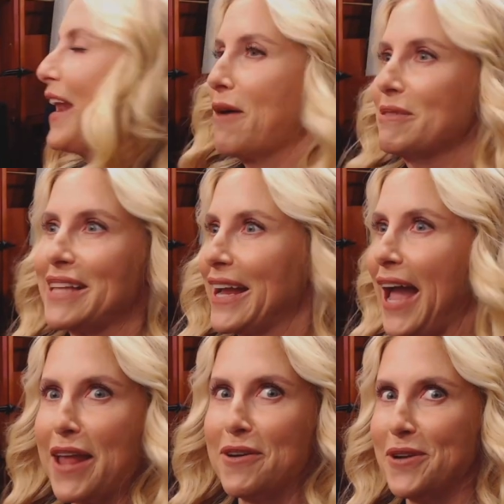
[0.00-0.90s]
And I was like,
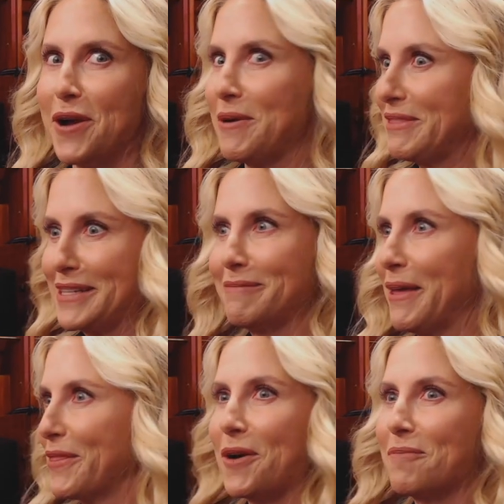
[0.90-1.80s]
I don't know what this
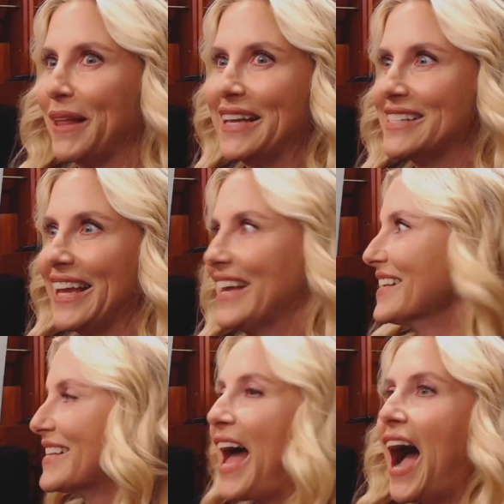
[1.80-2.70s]
mythical place is.